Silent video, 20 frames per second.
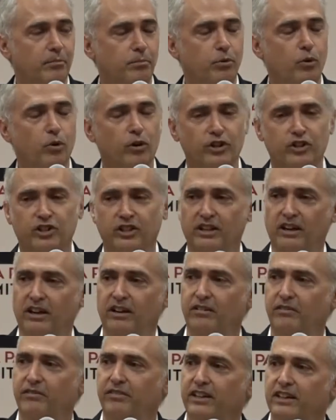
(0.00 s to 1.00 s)
portion
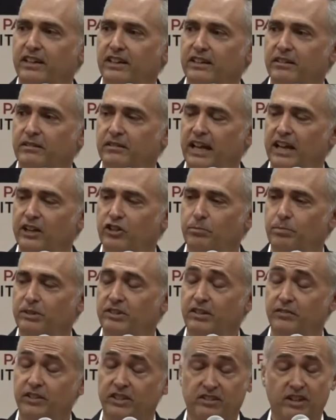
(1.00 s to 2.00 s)
of the Asia
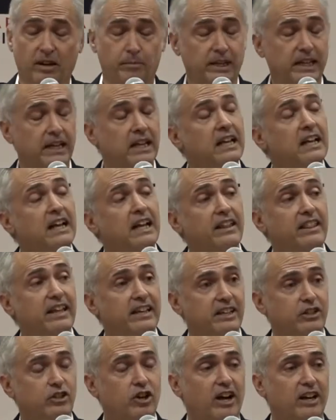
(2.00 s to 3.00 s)
Pacific Summit
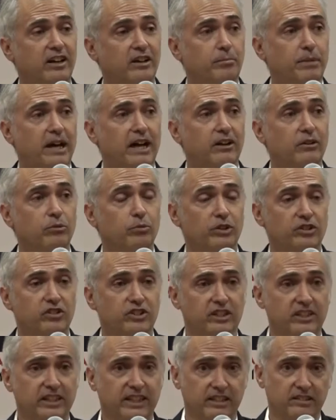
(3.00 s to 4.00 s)
than to talk about
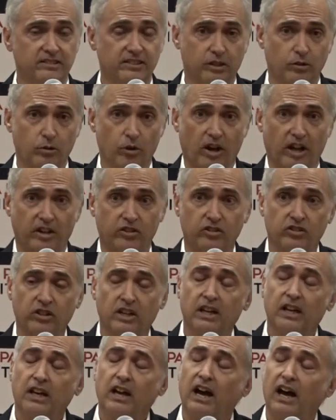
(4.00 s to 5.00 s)
resilience
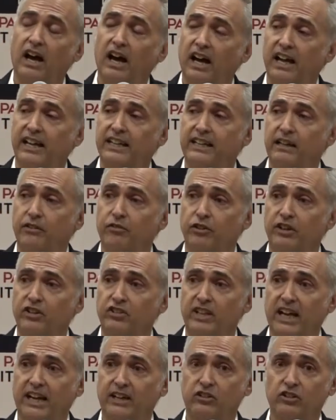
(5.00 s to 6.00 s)
across different
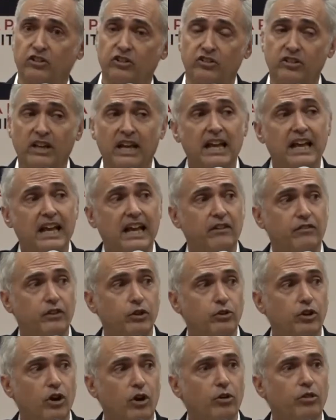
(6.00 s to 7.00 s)
sectors. If
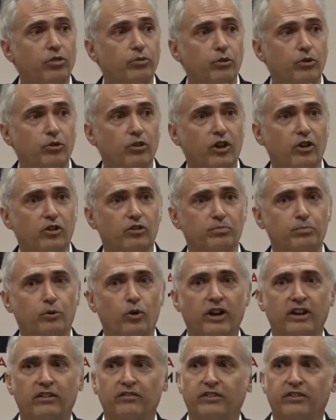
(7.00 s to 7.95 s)
you go through those point